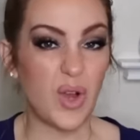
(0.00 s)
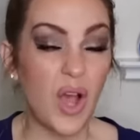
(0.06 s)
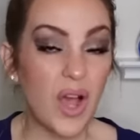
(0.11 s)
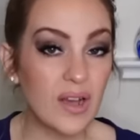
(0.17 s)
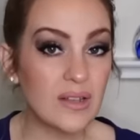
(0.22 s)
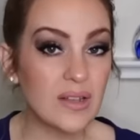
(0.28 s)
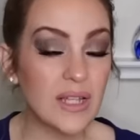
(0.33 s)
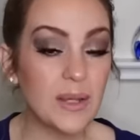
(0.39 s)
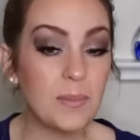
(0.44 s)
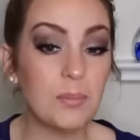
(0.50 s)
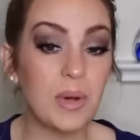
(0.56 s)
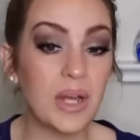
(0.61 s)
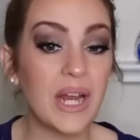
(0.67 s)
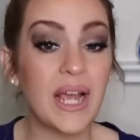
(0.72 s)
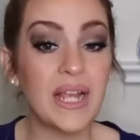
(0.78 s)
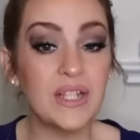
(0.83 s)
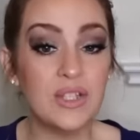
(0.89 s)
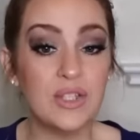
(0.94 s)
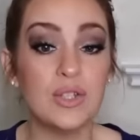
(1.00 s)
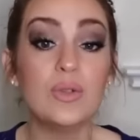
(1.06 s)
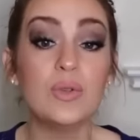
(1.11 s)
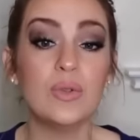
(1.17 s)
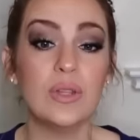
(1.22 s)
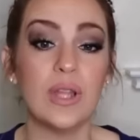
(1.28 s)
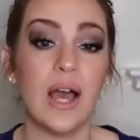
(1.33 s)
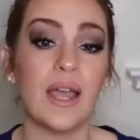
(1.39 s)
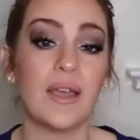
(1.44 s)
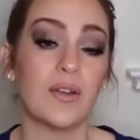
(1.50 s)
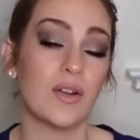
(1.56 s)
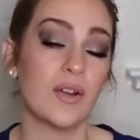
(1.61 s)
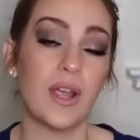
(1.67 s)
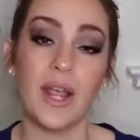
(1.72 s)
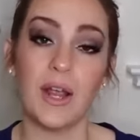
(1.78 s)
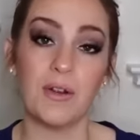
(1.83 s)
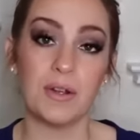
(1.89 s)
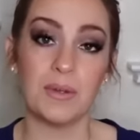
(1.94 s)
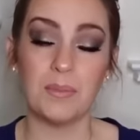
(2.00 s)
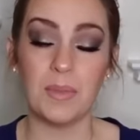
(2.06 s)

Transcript: ugly, but I do like her hair and